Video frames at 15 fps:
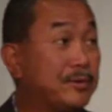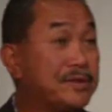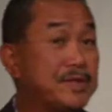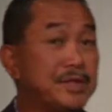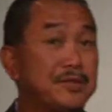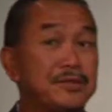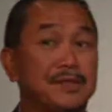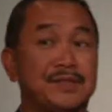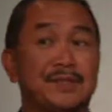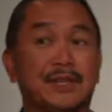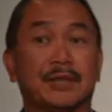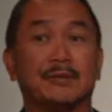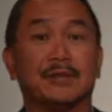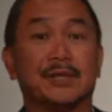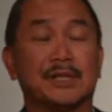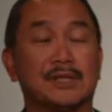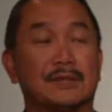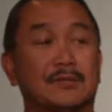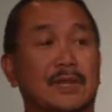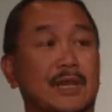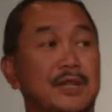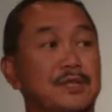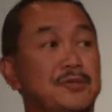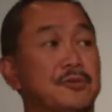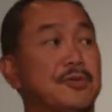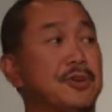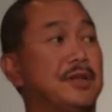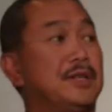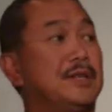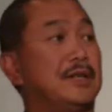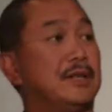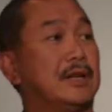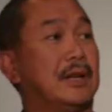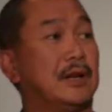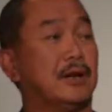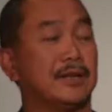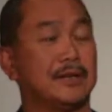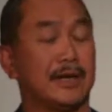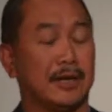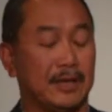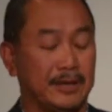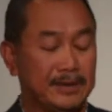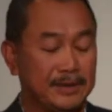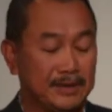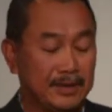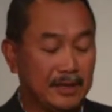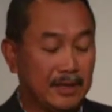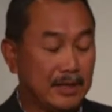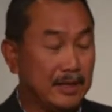was interesting was when I joined Alterus,